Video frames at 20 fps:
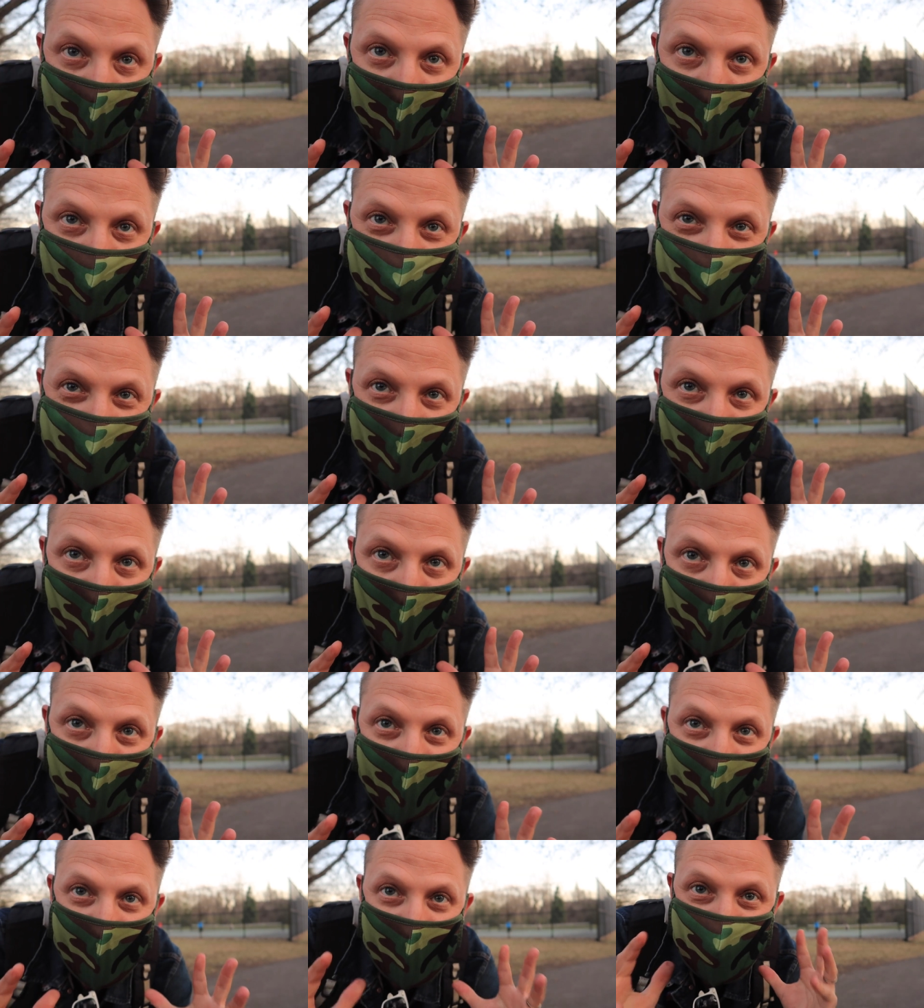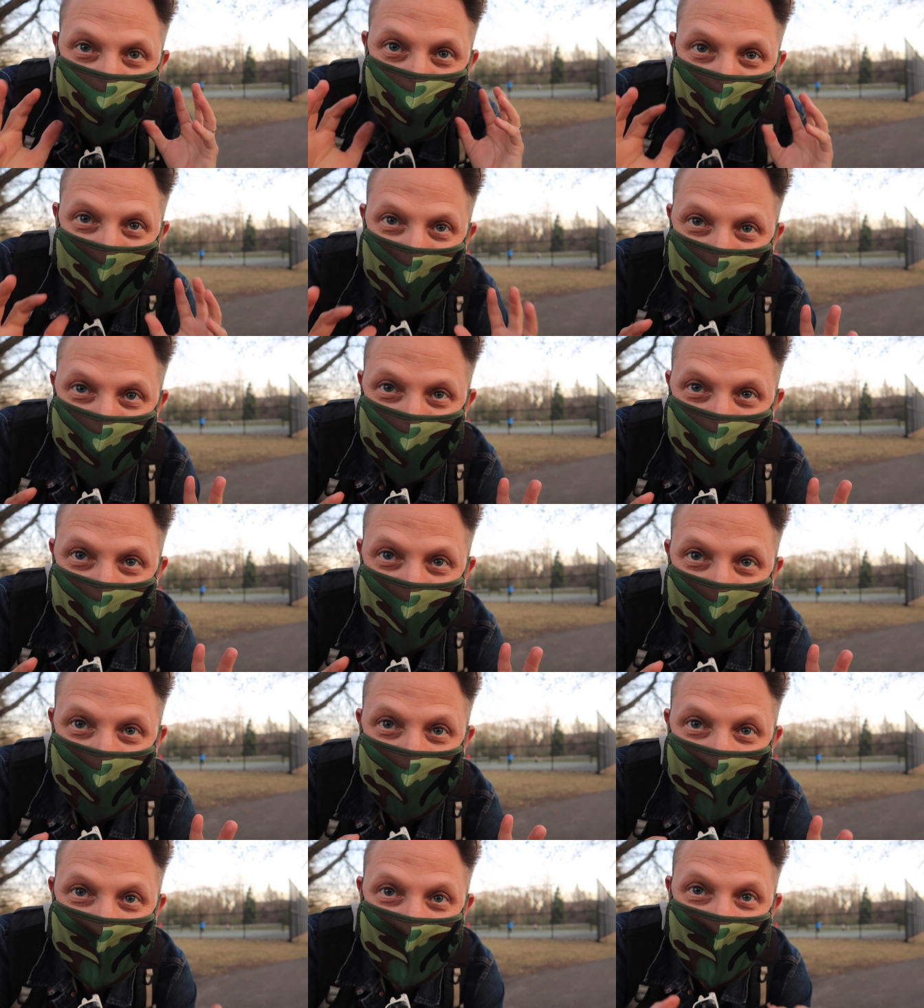ground zero, and as you can
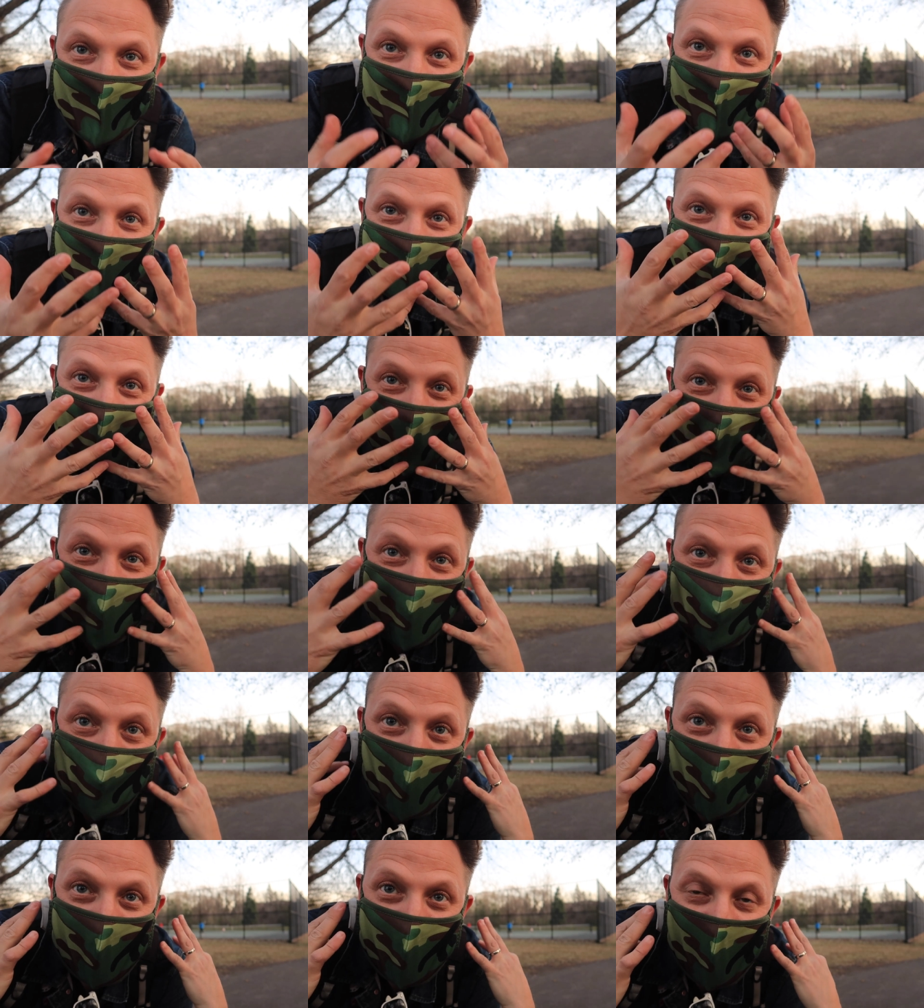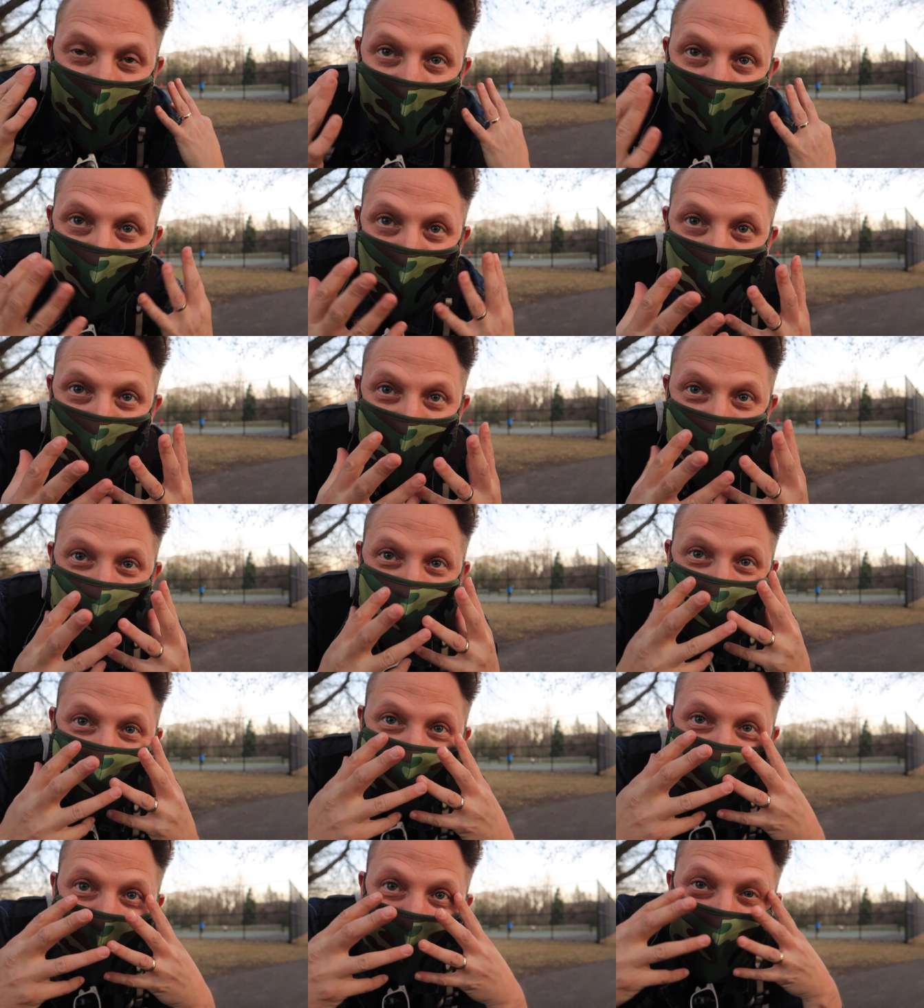see, this is really helping me
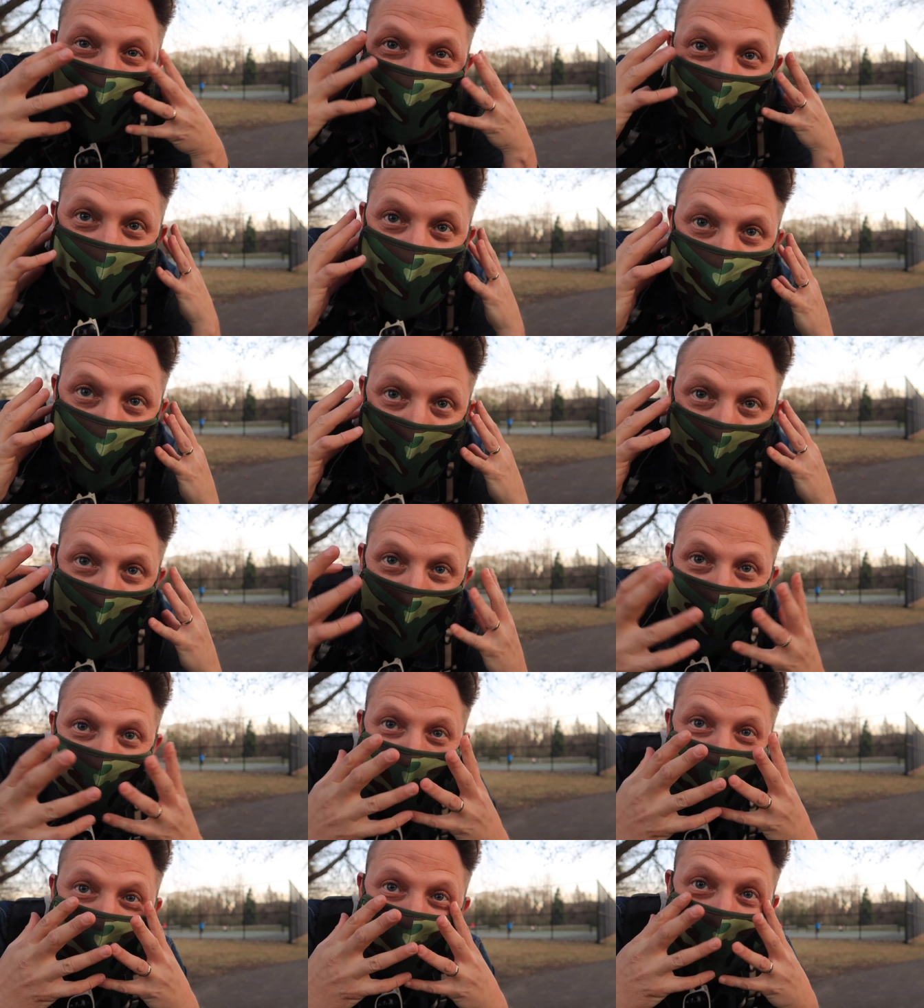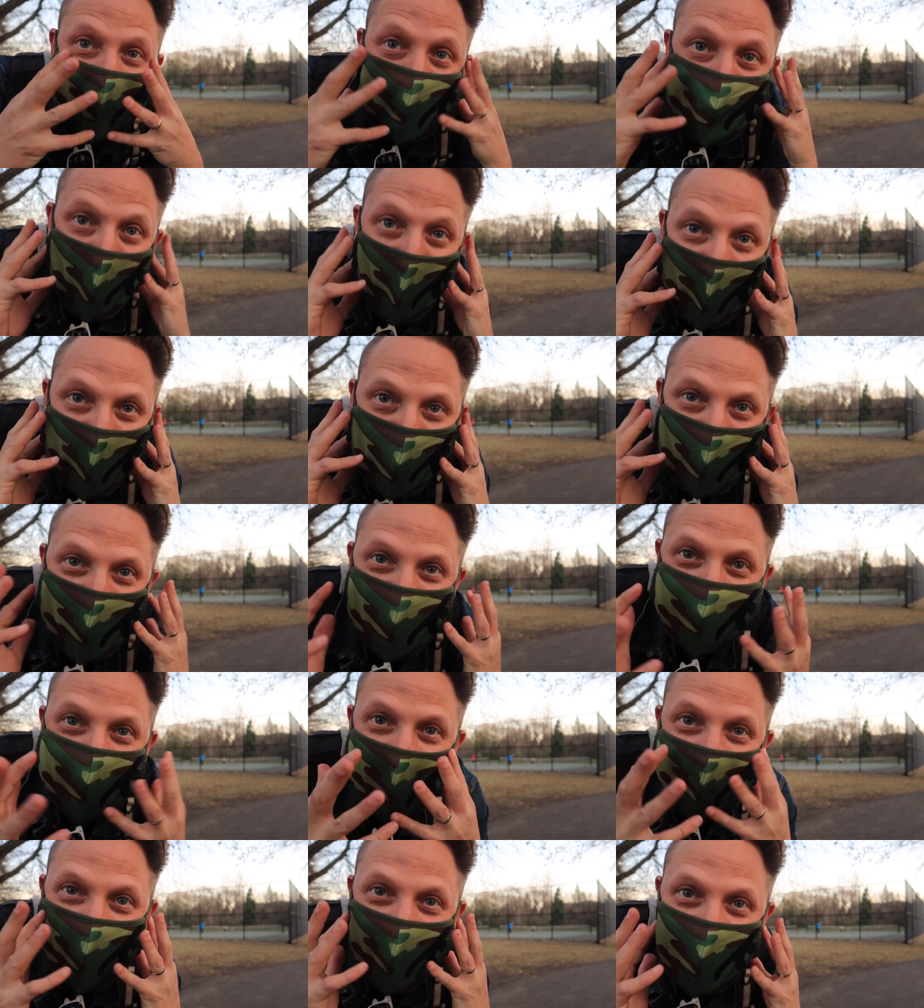to stay invisible, at least this part of me
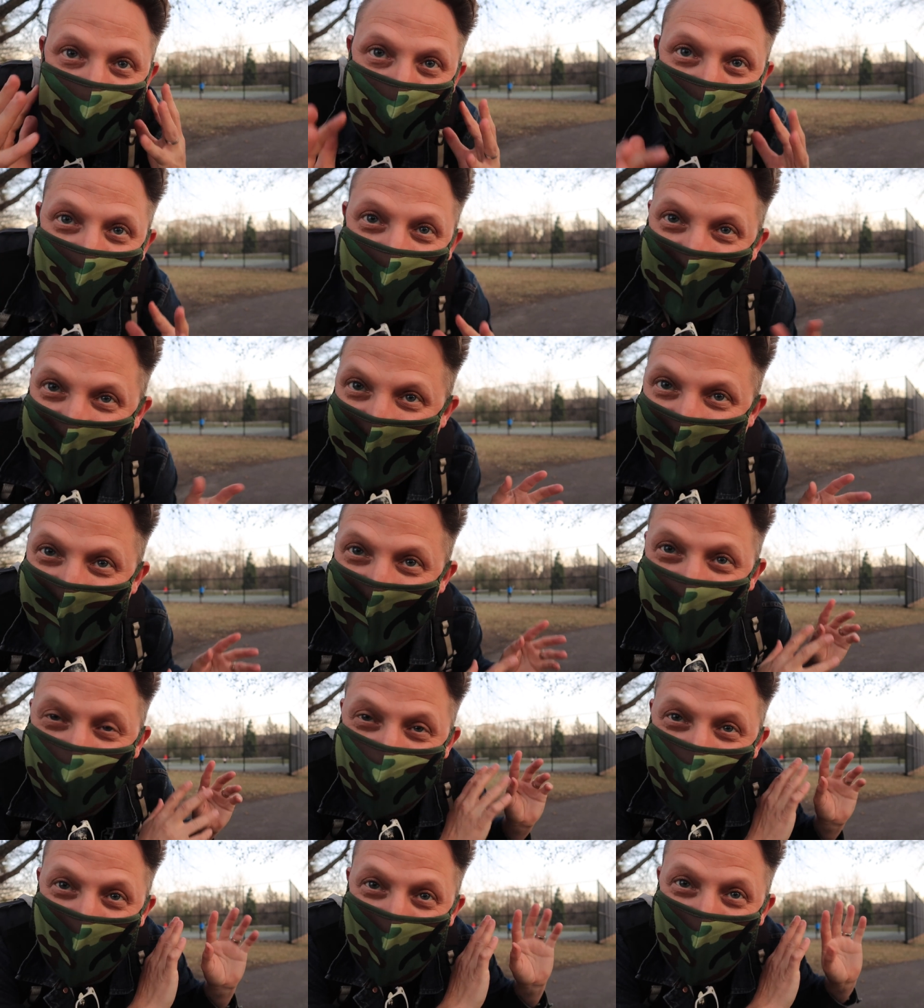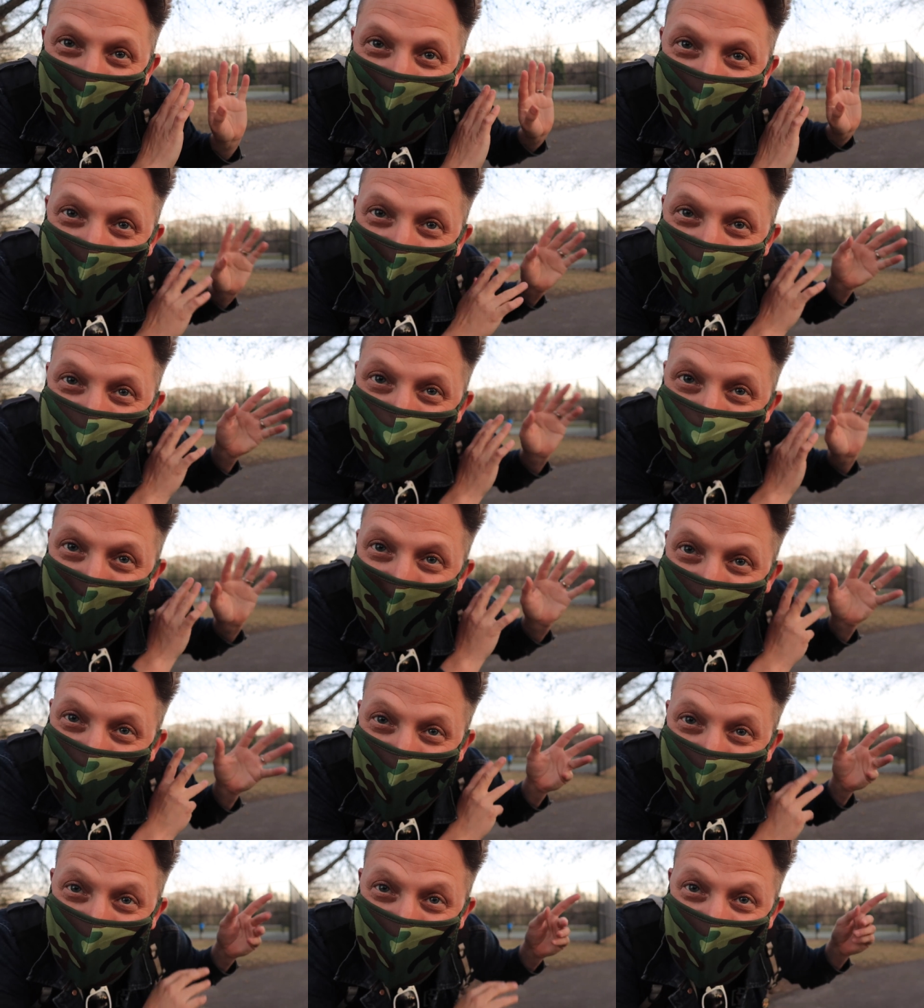to stay invisible, so those
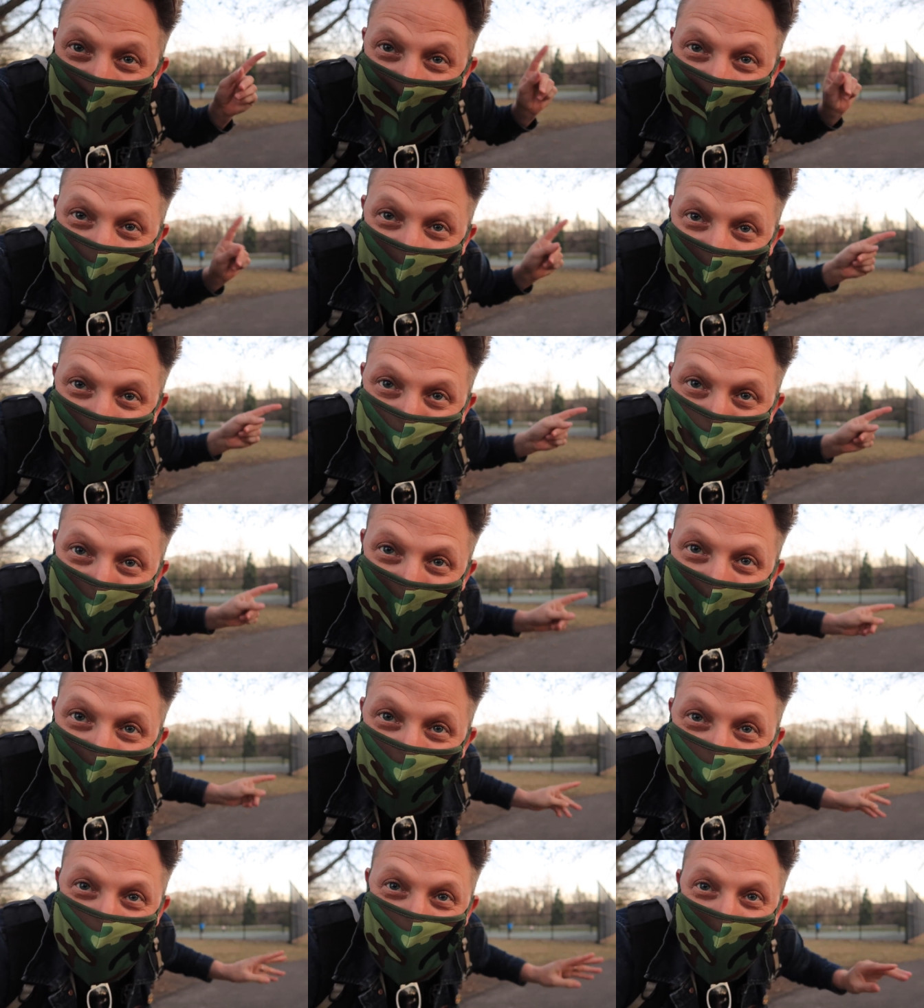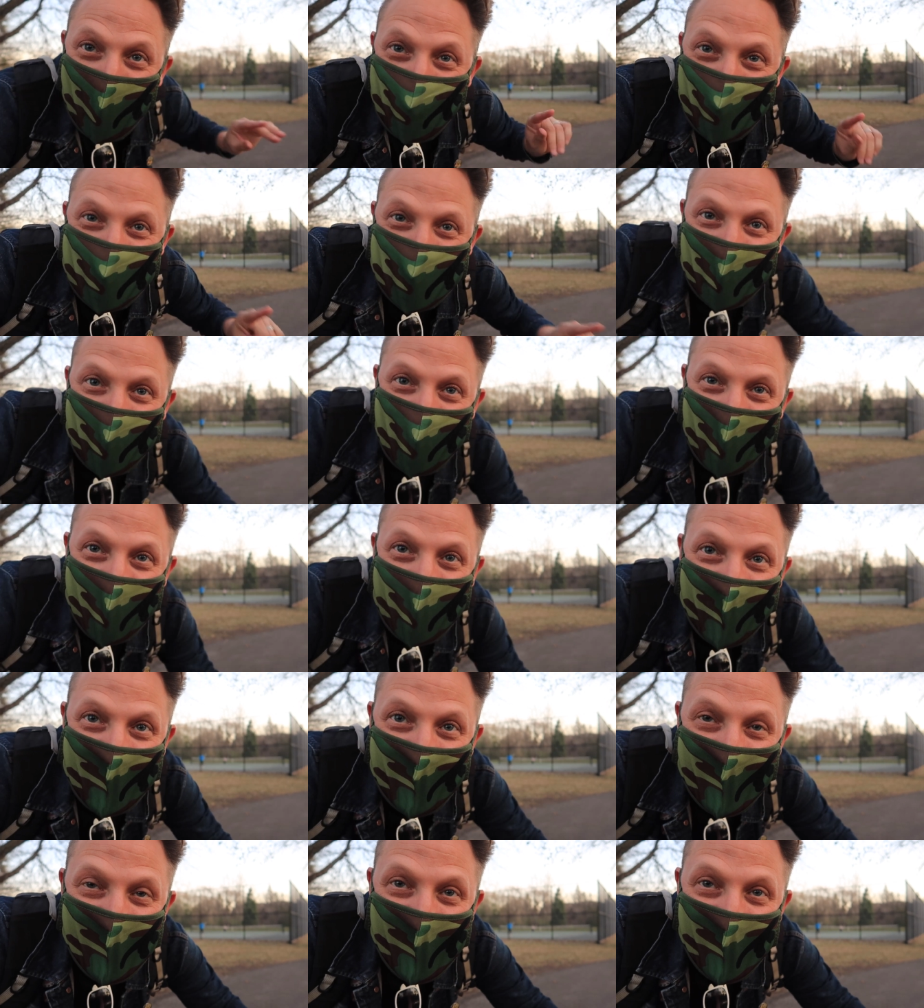muggle tennis players don't see me